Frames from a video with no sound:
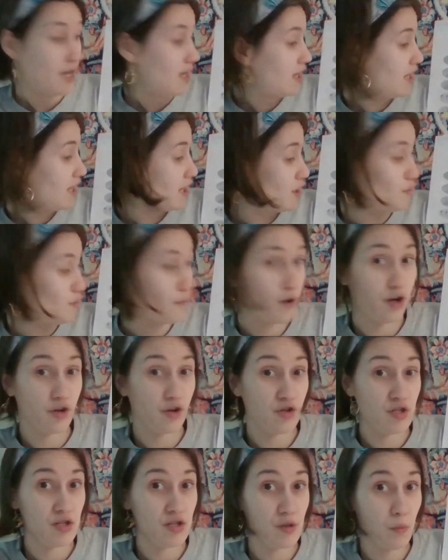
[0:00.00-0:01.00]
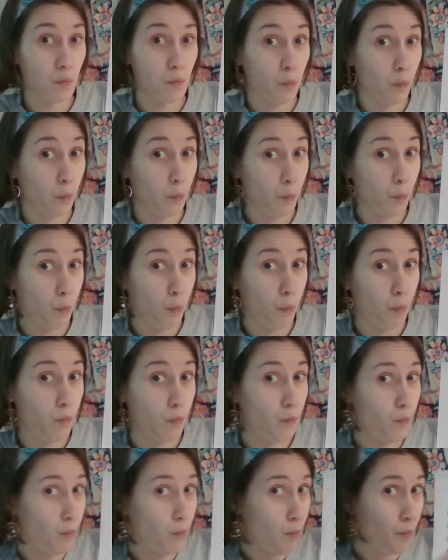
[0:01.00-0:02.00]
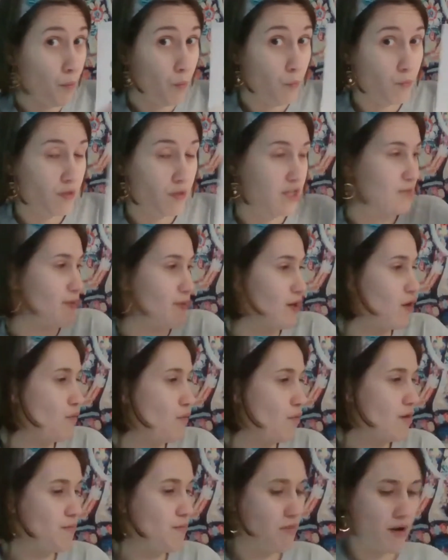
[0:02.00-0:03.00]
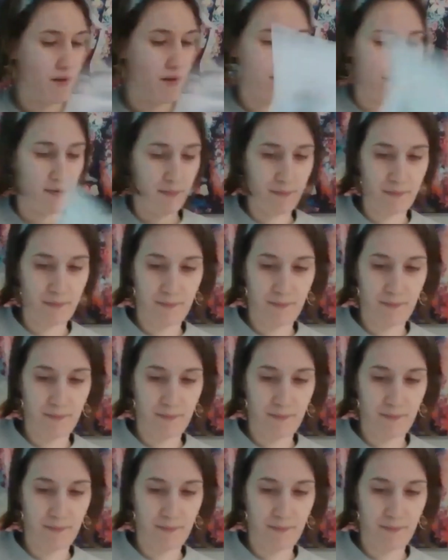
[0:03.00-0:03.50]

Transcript: equals, let's make a word problem.